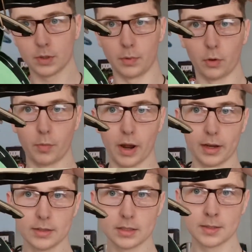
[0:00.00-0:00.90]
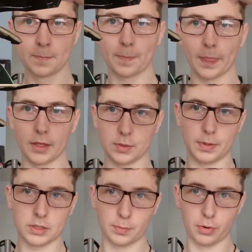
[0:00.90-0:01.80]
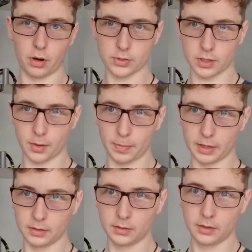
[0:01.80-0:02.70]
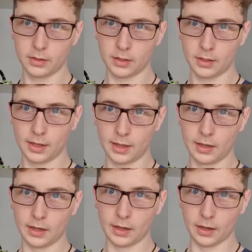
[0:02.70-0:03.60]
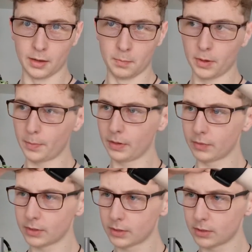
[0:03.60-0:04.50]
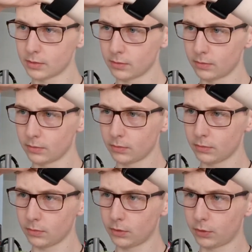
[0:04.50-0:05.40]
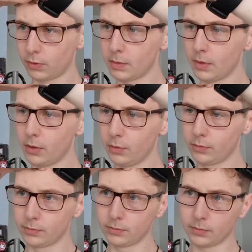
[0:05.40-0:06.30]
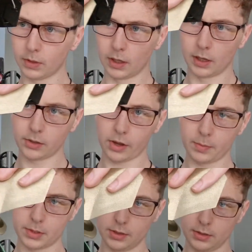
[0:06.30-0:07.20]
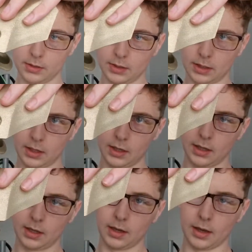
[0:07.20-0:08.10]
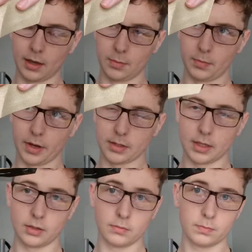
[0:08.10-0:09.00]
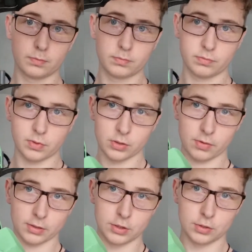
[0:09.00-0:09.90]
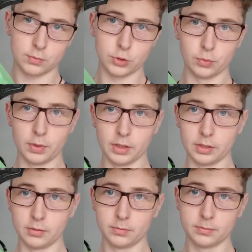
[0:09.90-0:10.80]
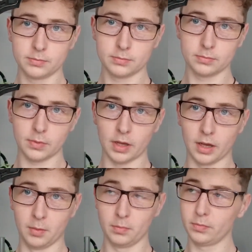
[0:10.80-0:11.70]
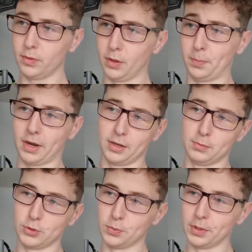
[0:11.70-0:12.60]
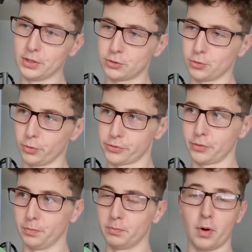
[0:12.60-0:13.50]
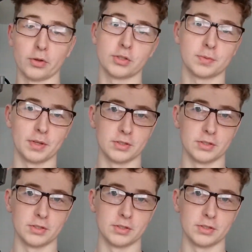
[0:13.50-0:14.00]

support rail is, it's a piece of brass that I bent. I believe it's 3mm diameter, and then those are actually just Jubilee, the Platinum Jubilee straws from Marks and